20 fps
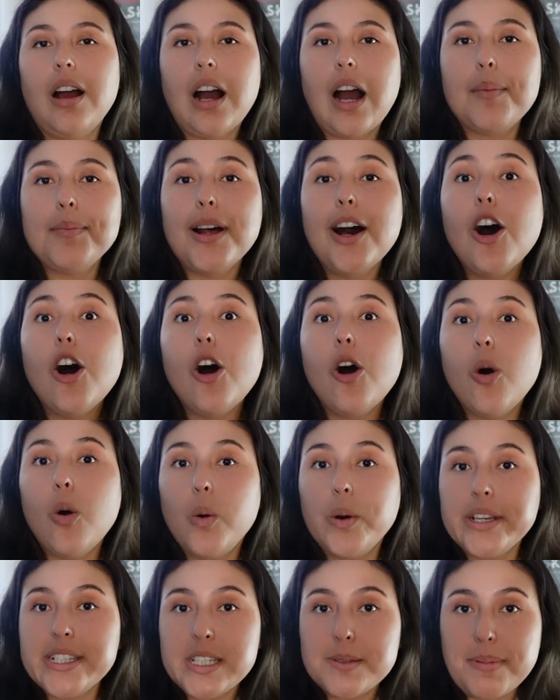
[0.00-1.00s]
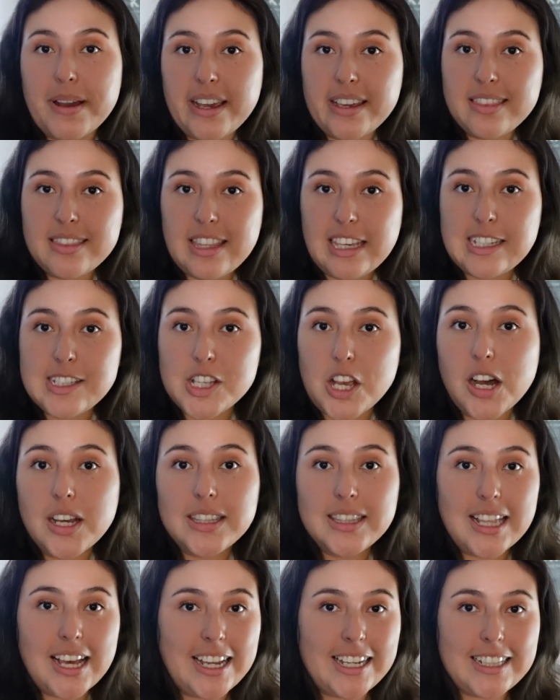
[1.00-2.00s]
I'm not always buying things
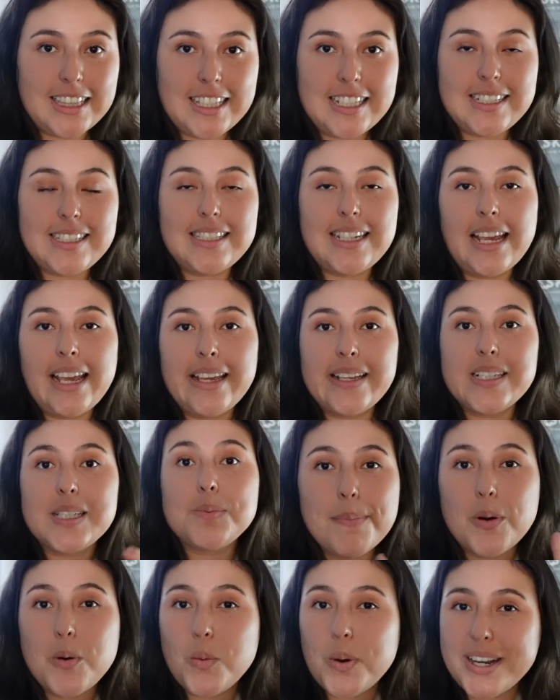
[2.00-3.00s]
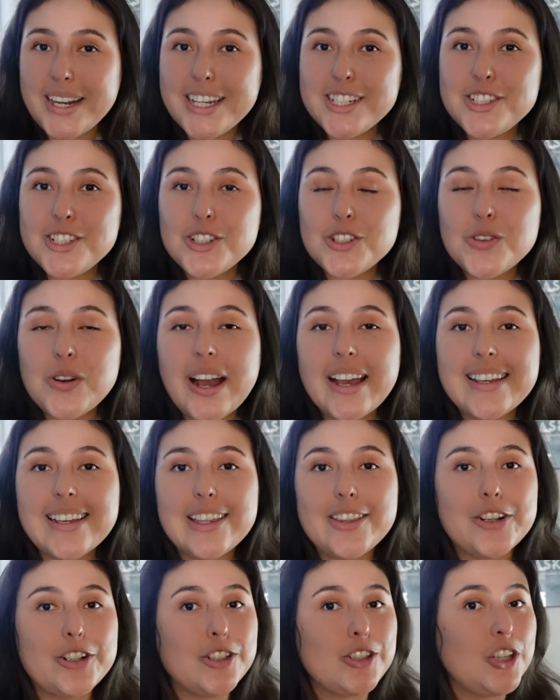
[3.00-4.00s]
online these days, but when I do, I
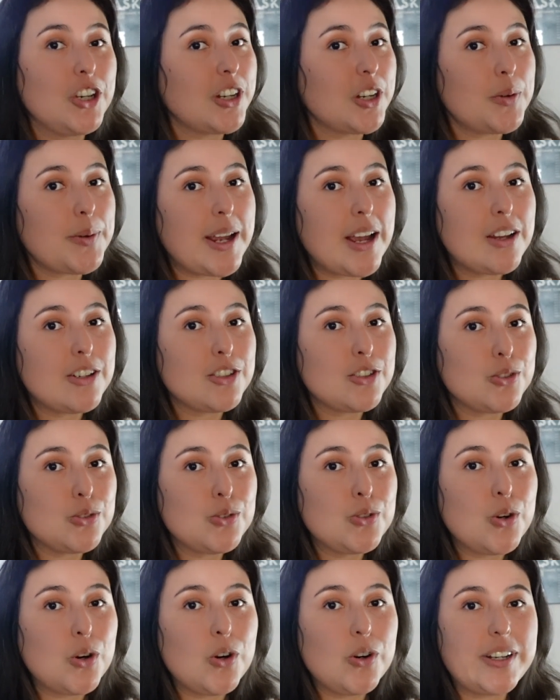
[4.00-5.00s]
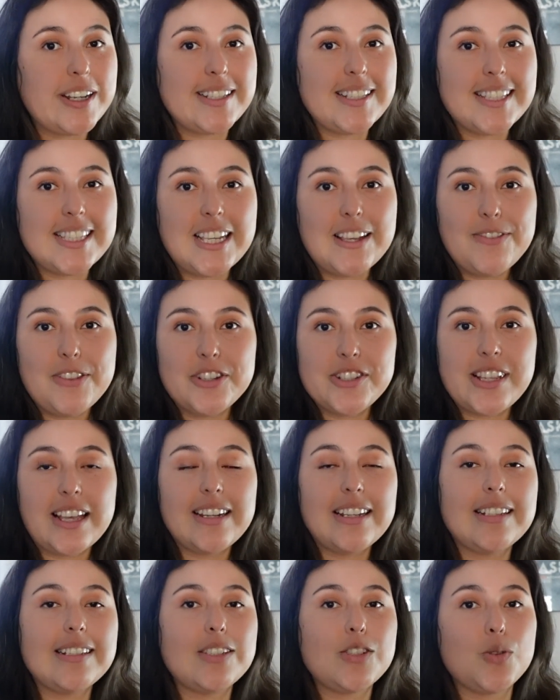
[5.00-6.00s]
either look around Google and see if there's
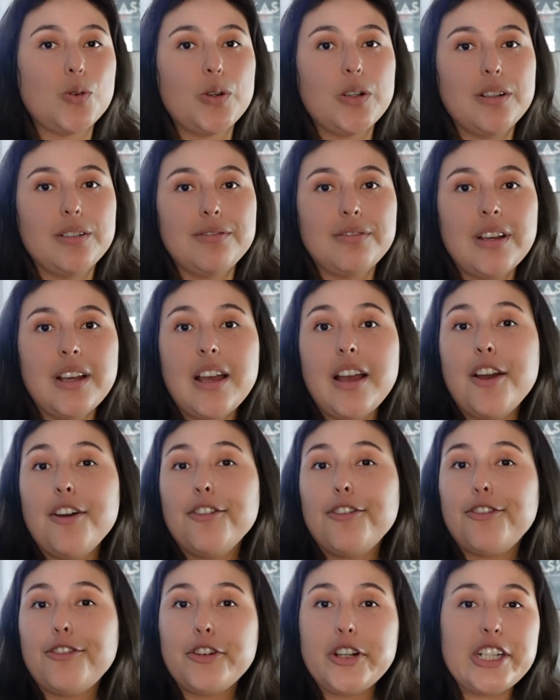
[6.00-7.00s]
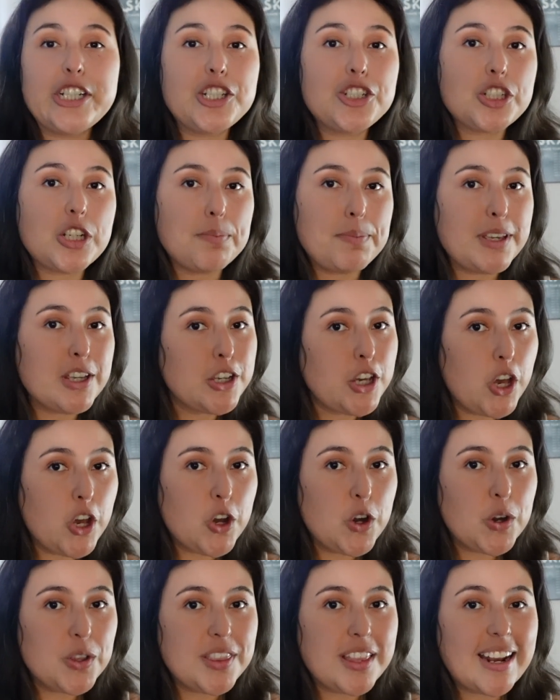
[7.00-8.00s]
any sort of free shipping
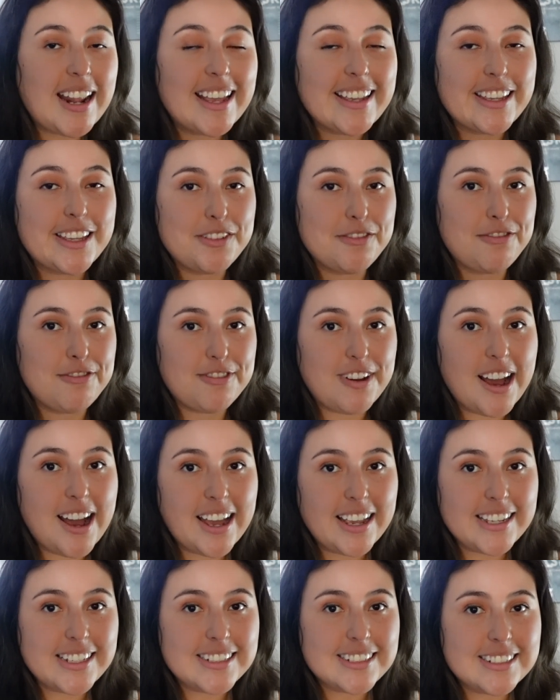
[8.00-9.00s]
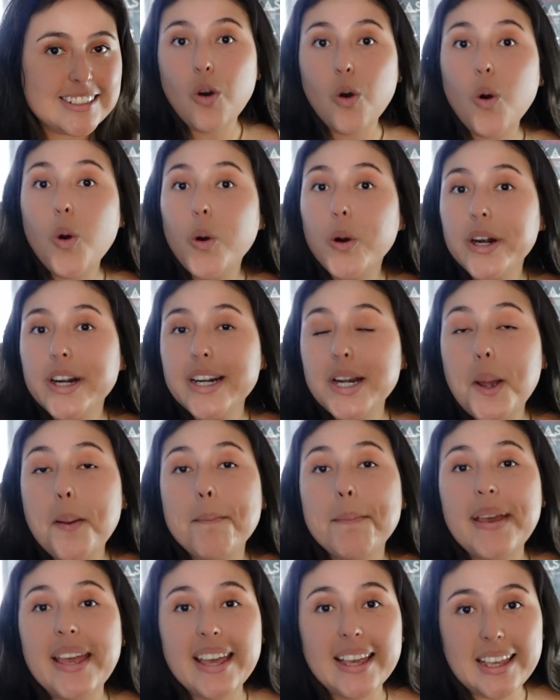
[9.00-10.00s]
code that I can find, or
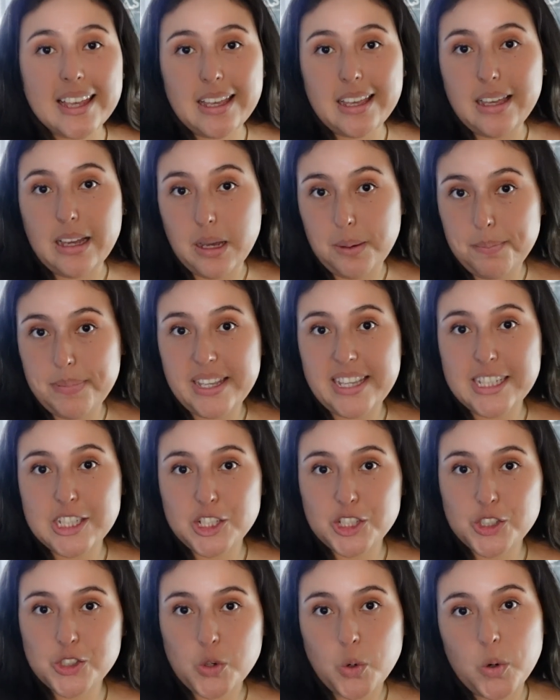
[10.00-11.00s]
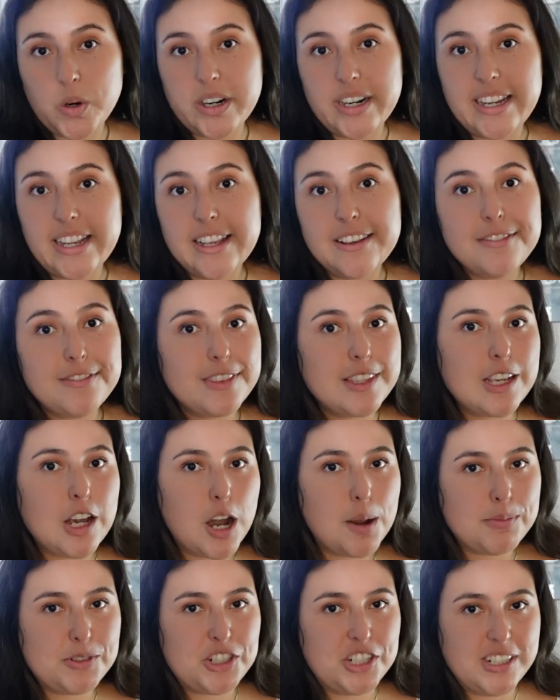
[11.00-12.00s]
pick it up in store if the
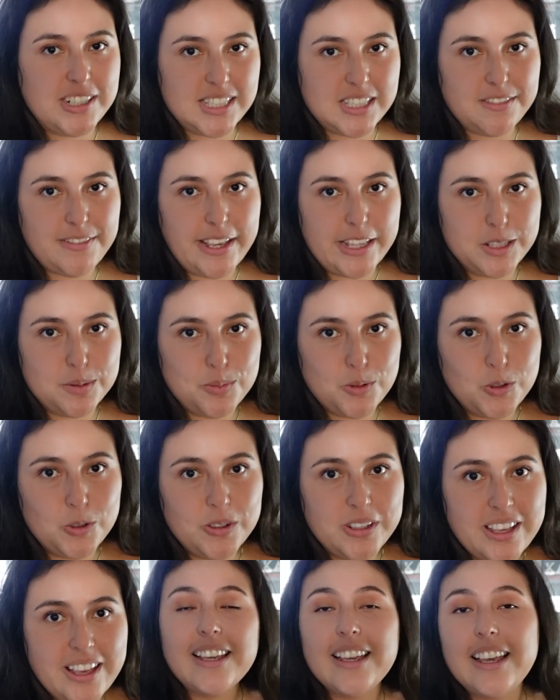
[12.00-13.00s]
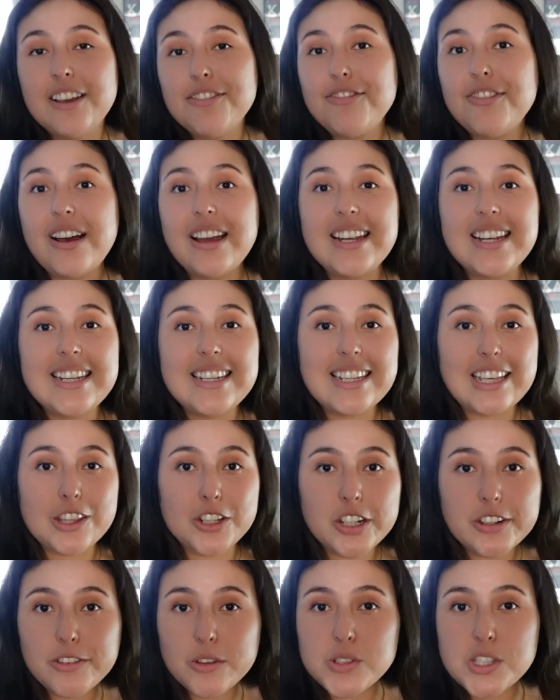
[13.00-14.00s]
option is available. If
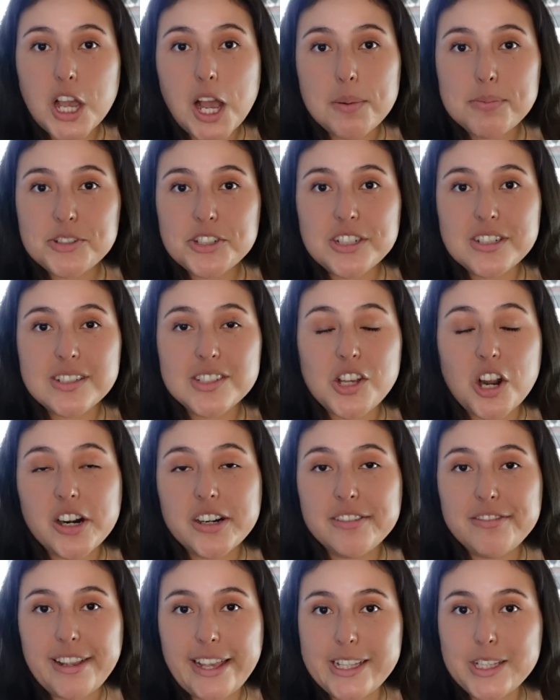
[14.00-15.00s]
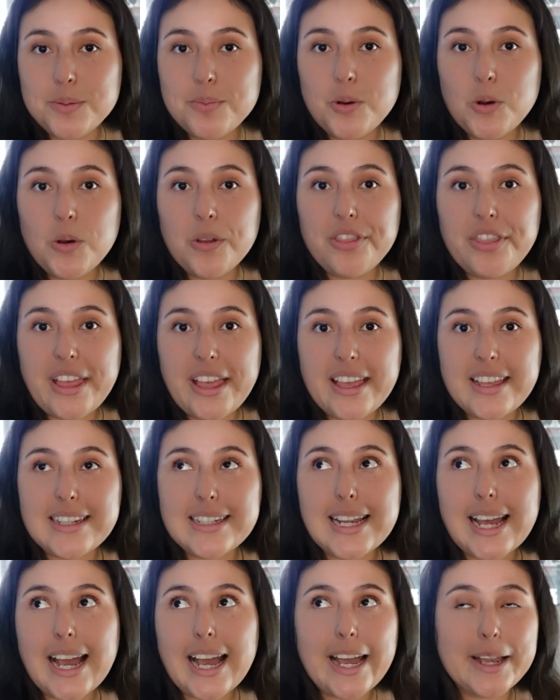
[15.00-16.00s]
neither of those options are available,
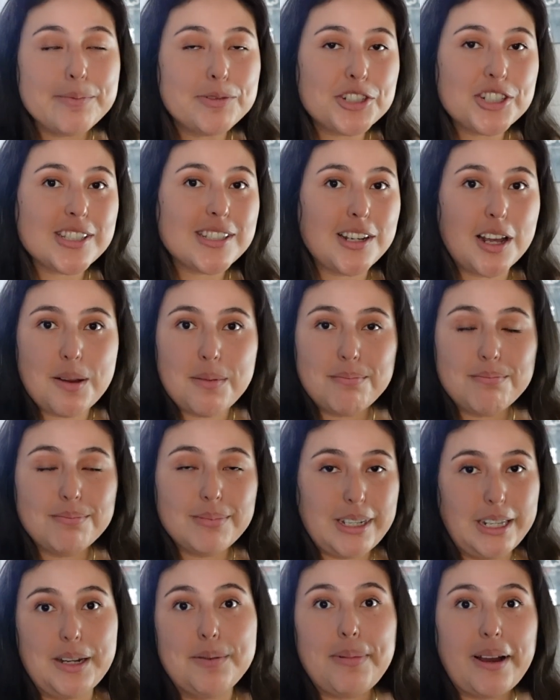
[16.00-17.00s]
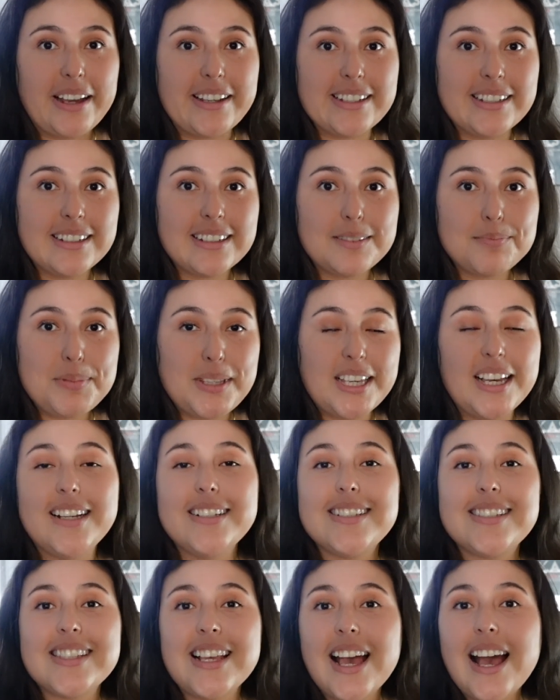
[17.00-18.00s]
then I'm just not gonna buy it,
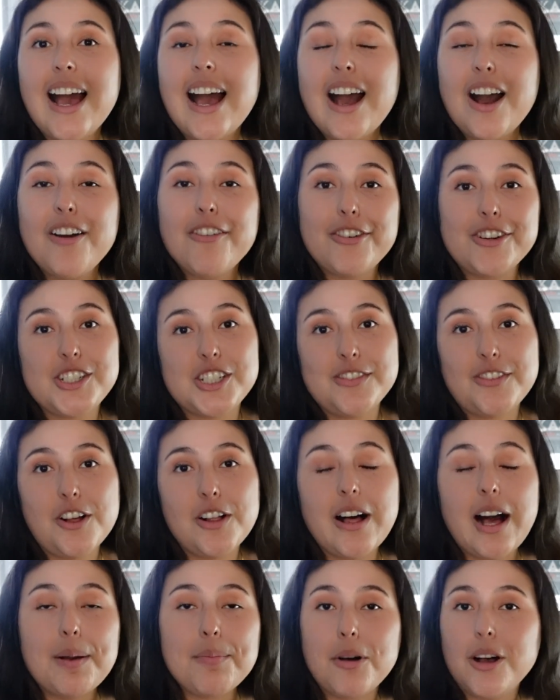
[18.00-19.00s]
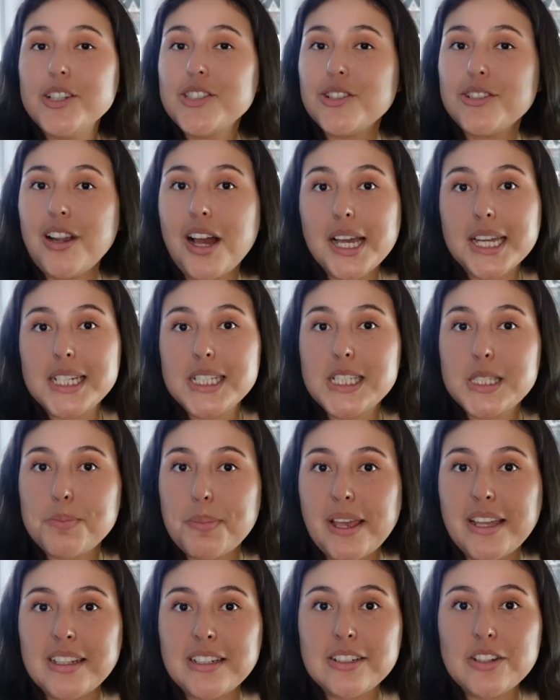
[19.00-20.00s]
because first of all, I'm also not gonna
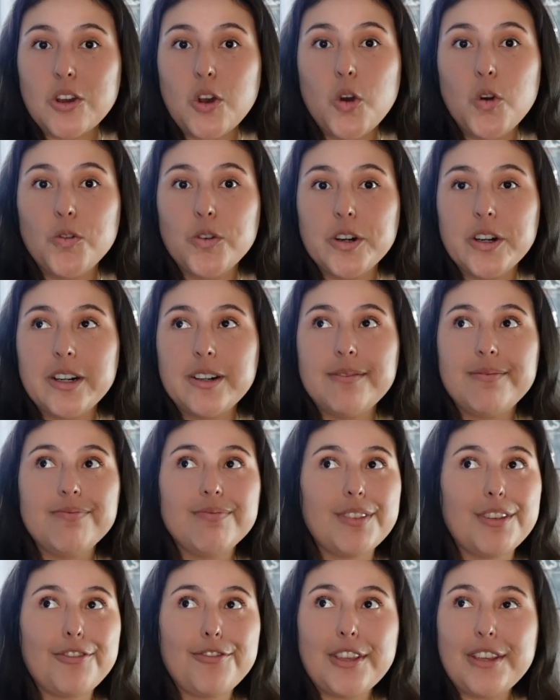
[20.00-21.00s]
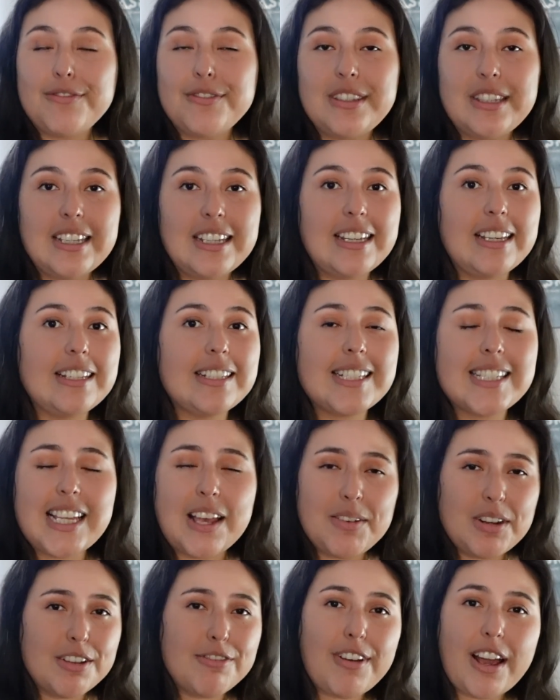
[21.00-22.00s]
spend over $50,
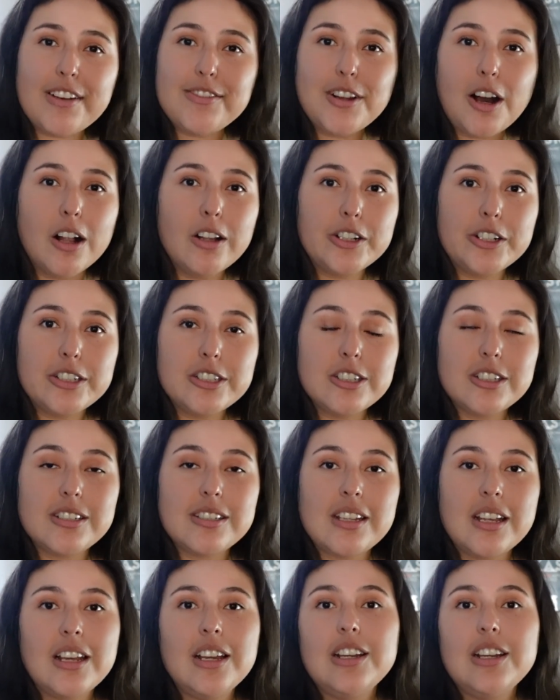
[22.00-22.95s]
$75